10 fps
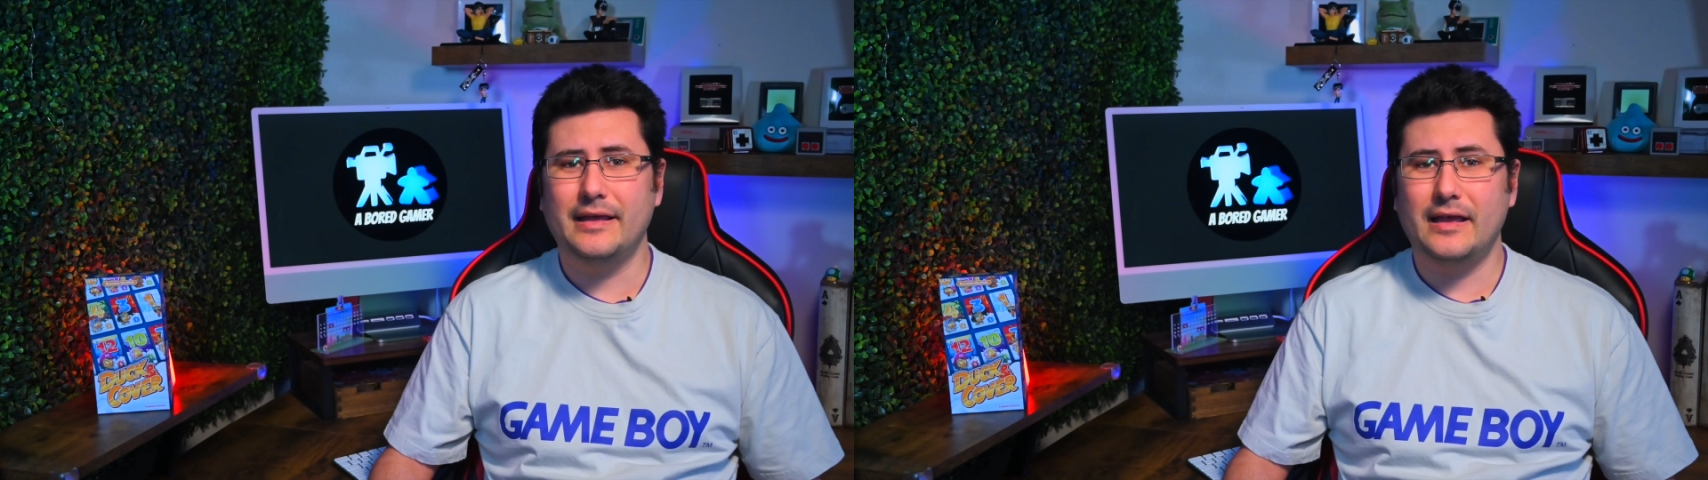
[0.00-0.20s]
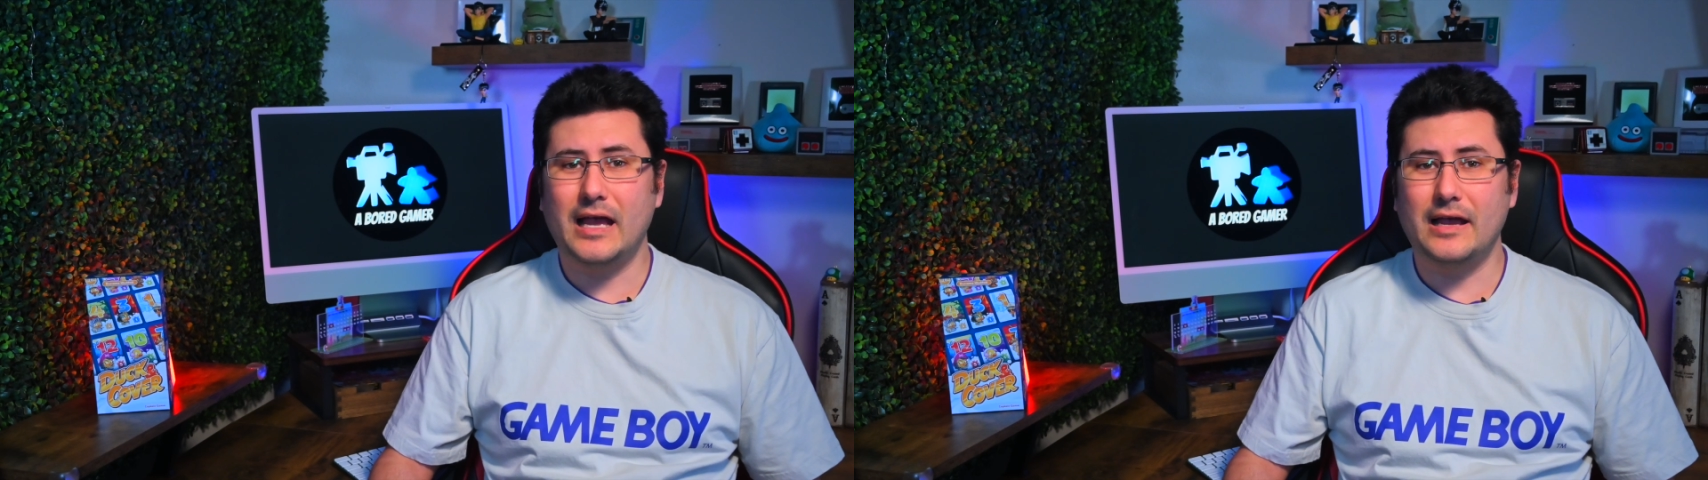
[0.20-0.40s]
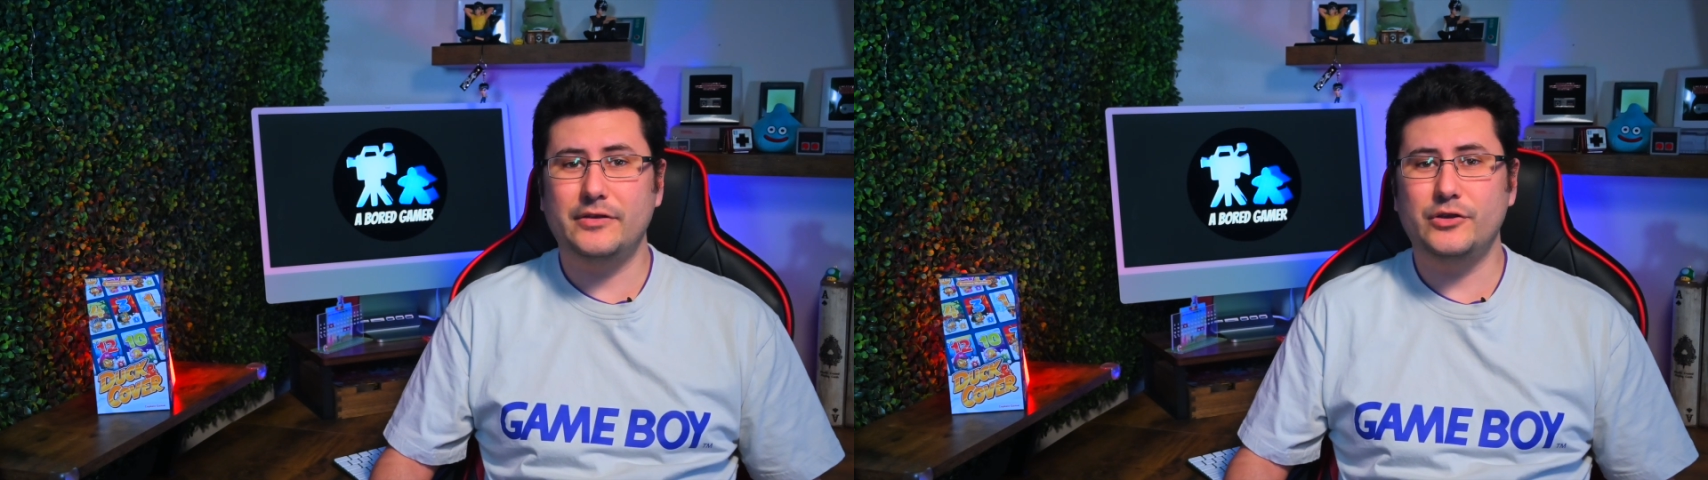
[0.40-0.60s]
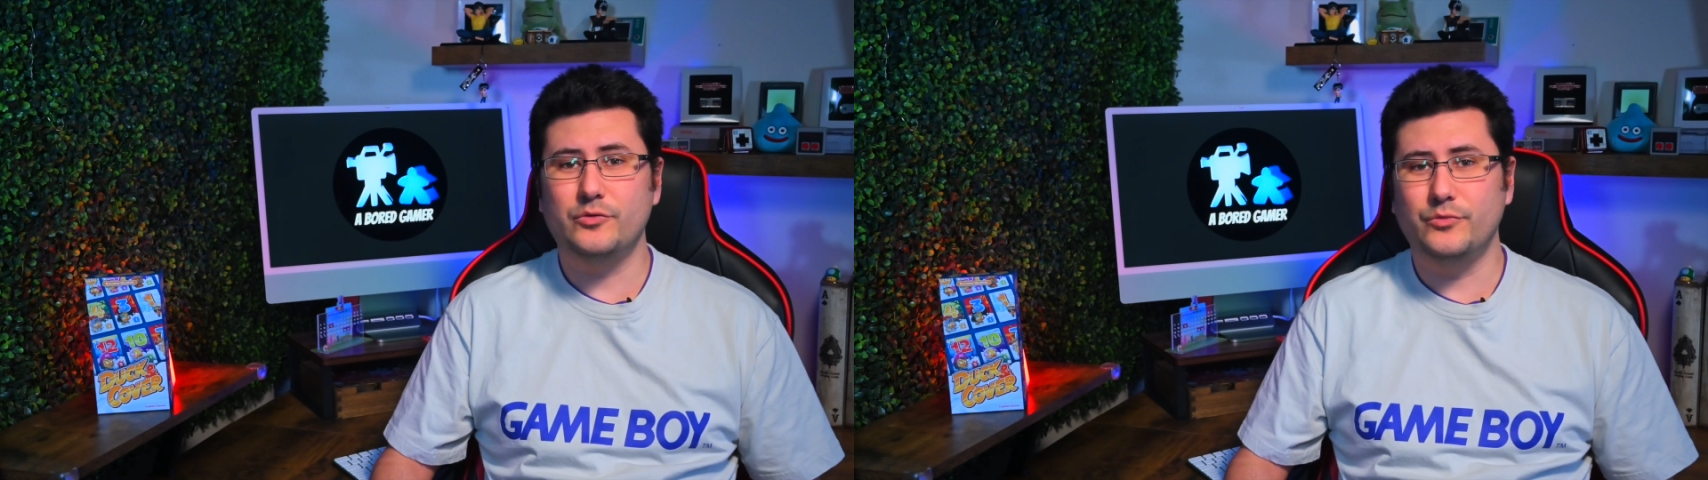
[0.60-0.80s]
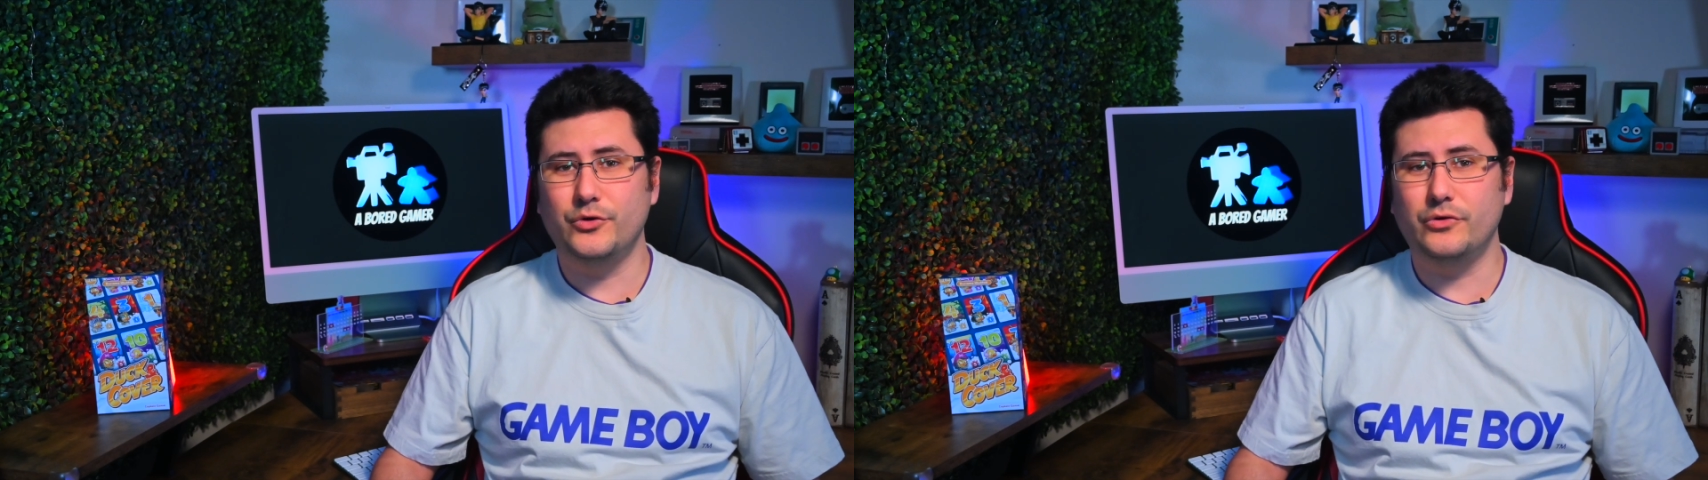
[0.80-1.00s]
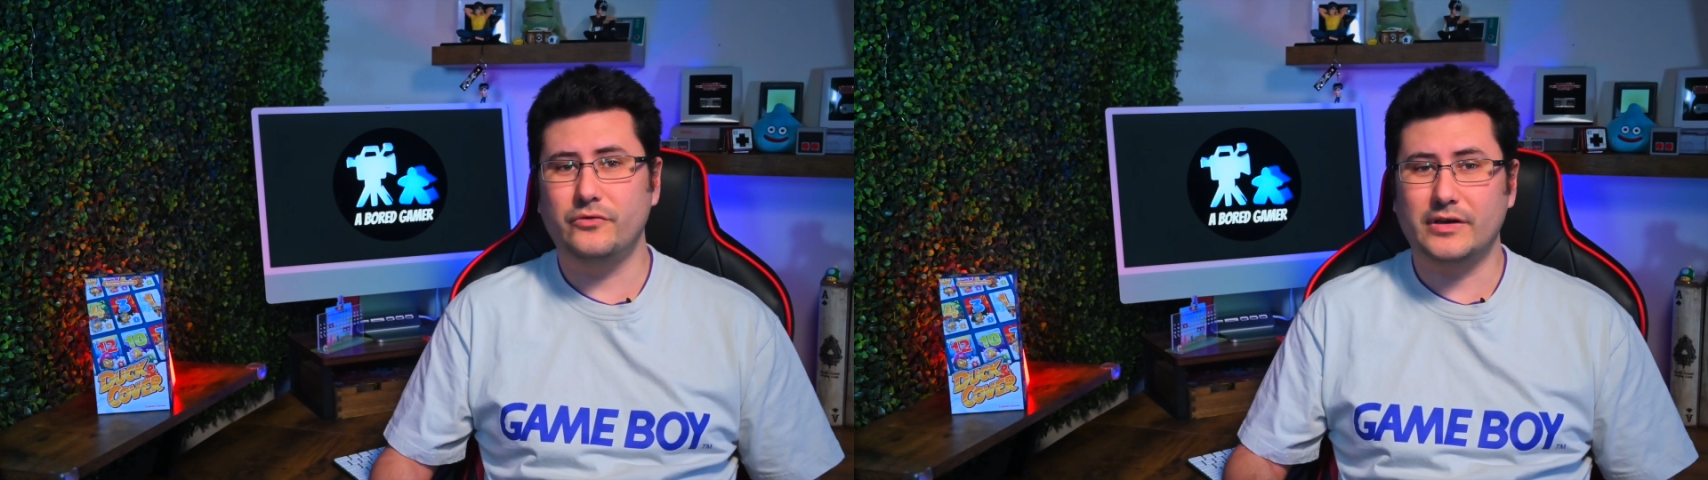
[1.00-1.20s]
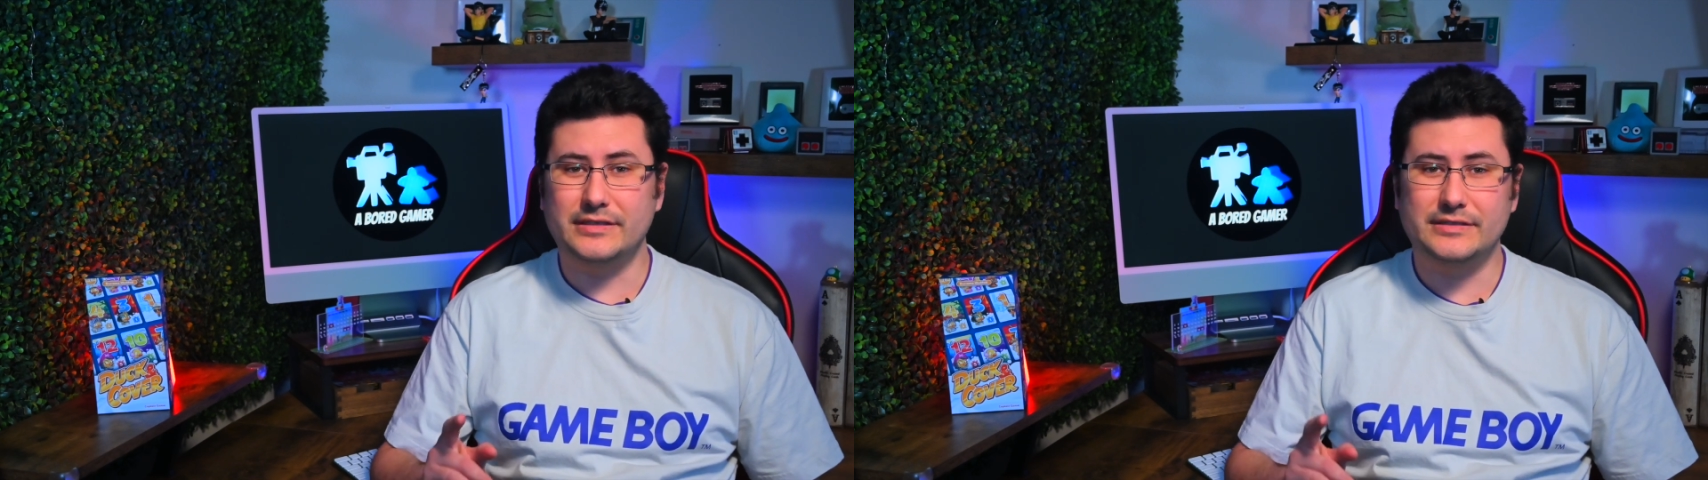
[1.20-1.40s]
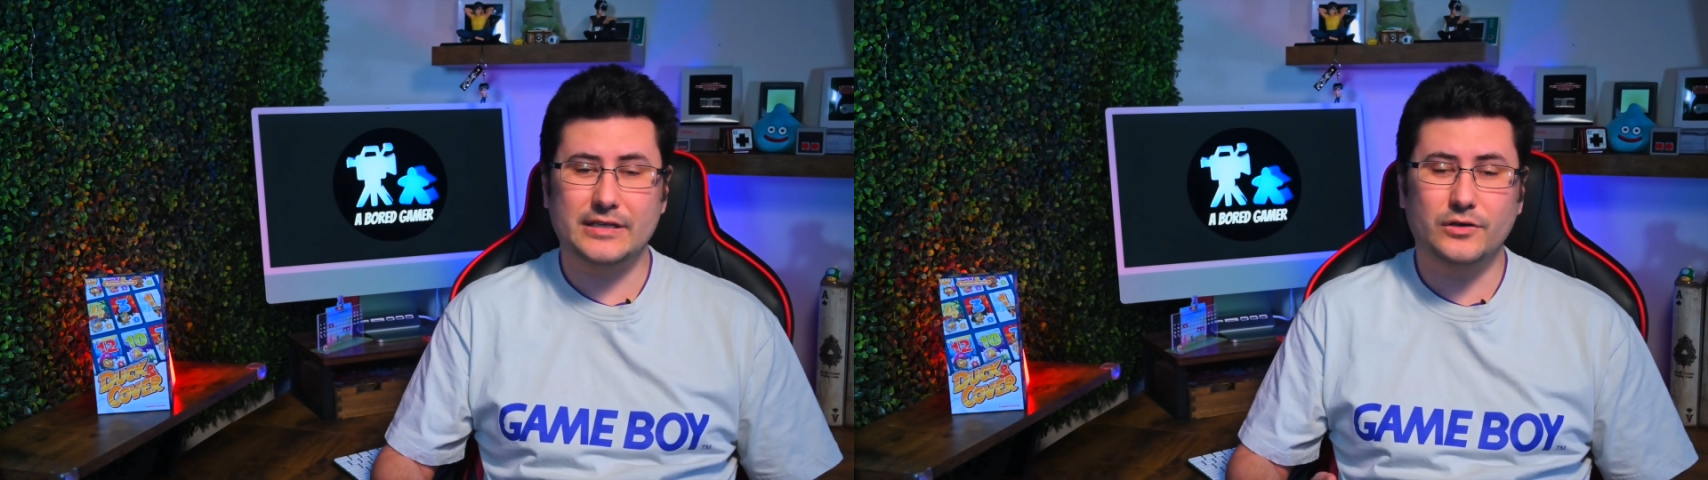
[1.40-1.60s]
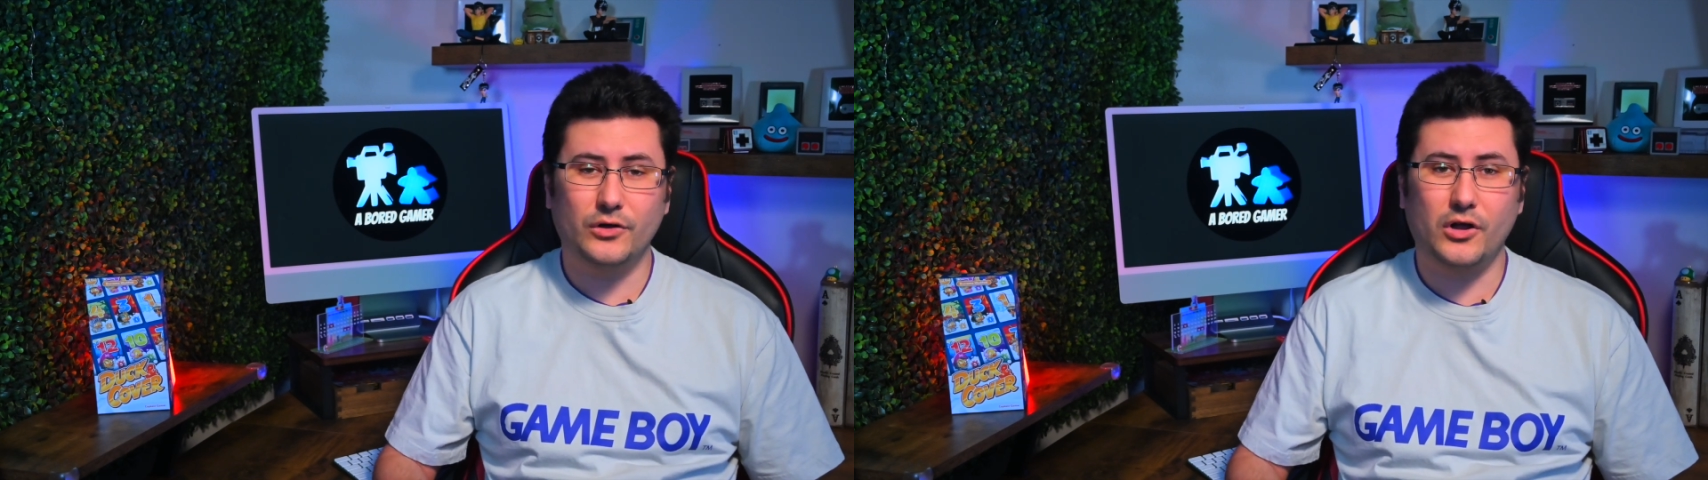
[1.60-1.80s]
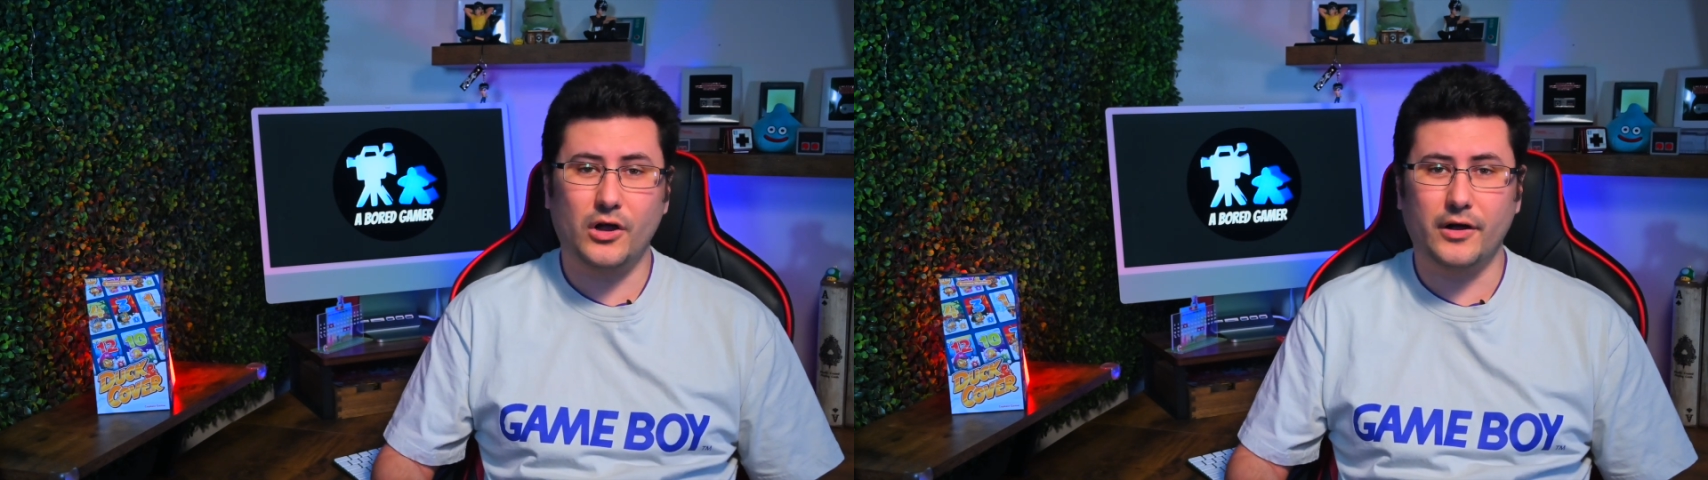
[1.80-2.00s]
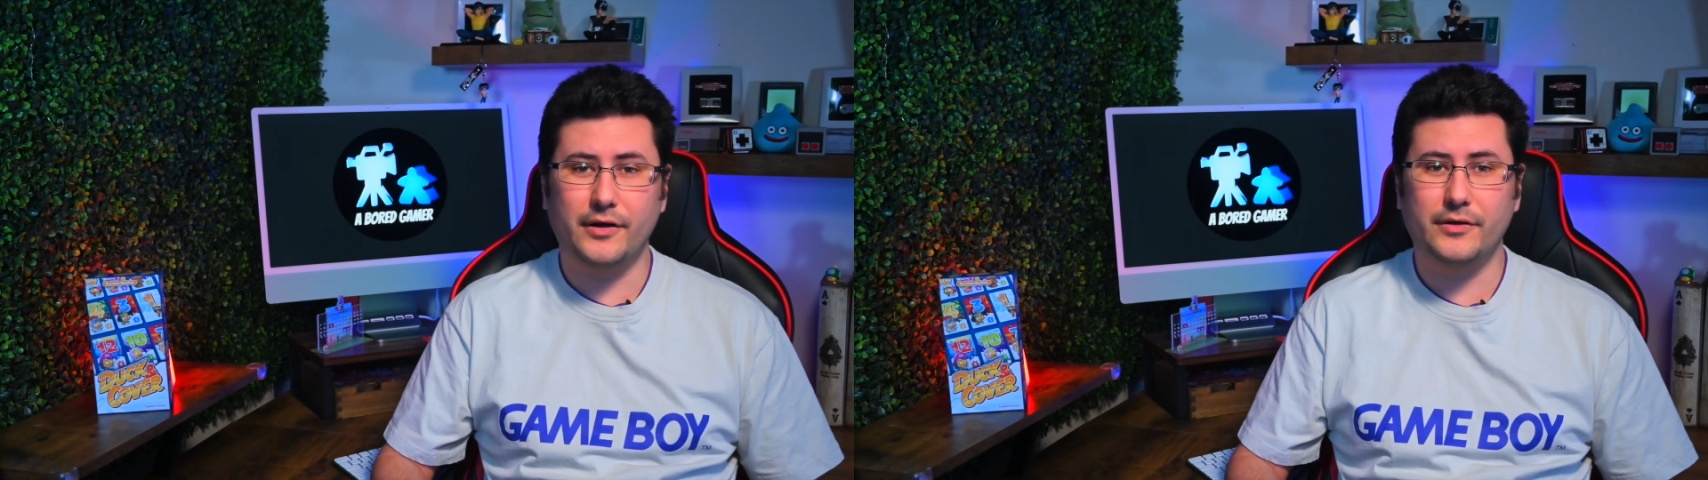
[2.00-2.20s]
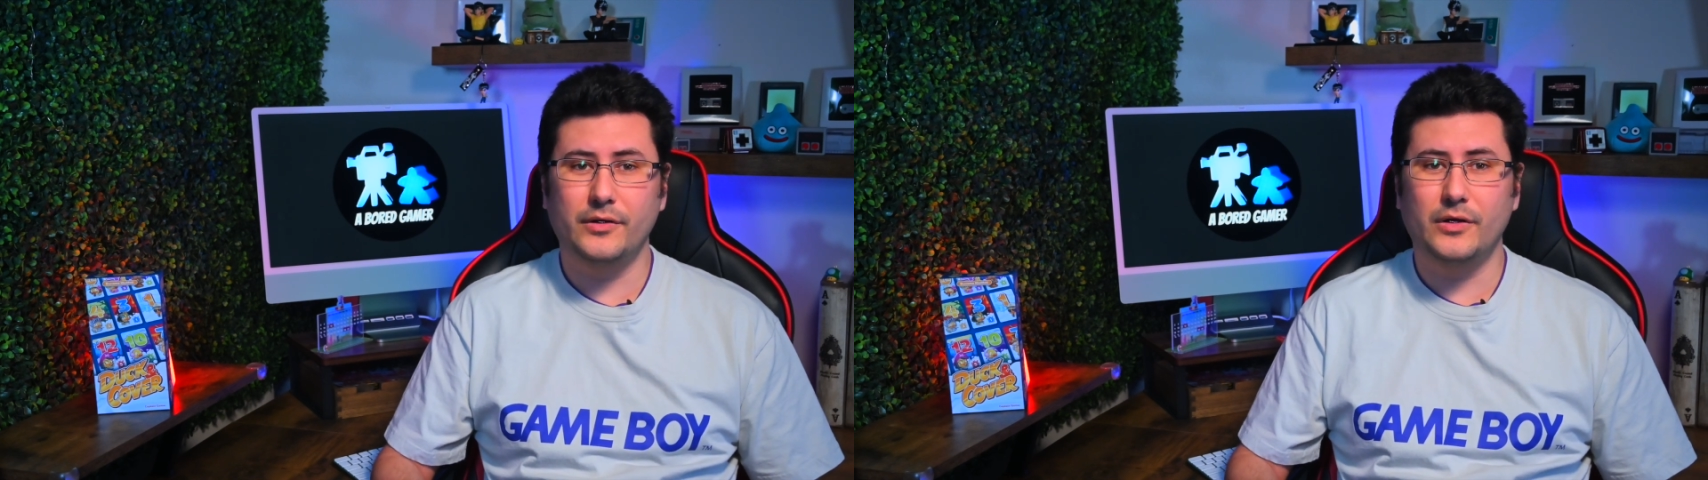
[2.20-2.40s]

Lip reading: having you move a single card